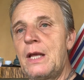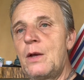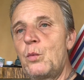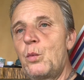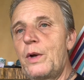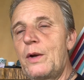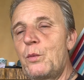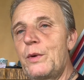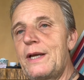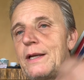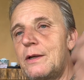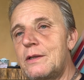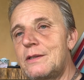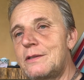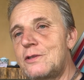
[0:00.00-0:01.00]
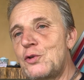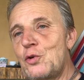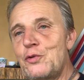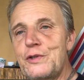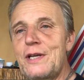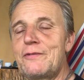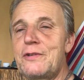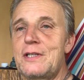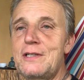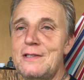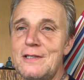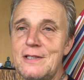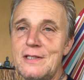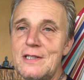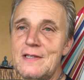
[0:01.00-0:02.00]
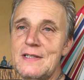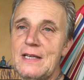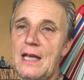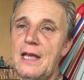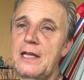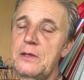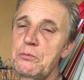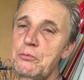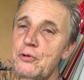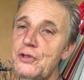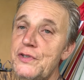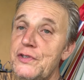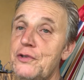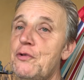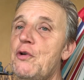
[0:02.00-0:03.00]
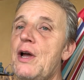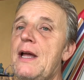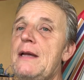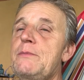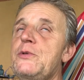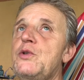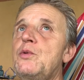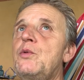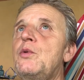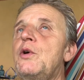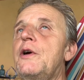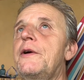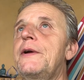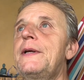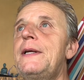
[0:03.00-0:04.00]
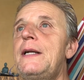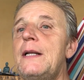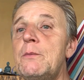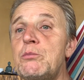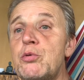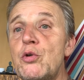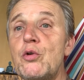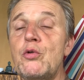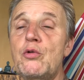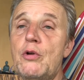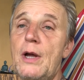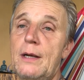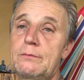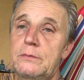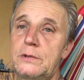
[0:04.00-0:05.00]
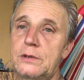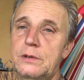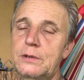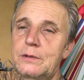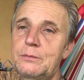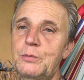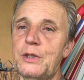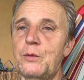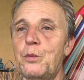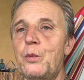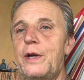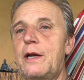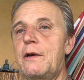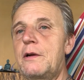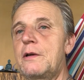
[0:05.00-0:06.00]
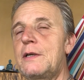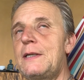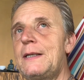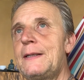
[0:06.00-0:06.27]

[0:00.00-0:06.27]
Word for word: where we don't have anything designed, prescribed, or programmed, but where